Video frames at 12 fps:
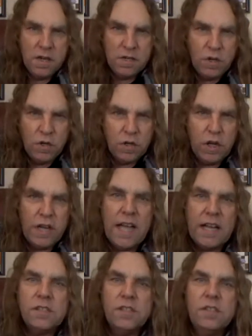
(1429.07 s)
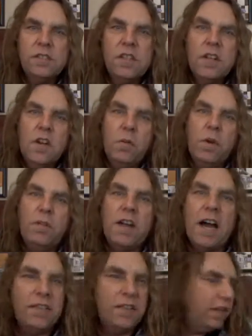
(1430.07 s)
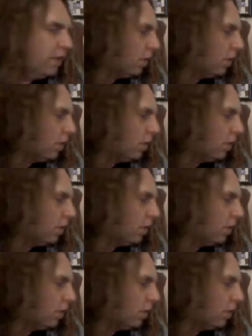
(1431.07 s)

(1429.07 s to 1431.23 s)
new connections. We've got the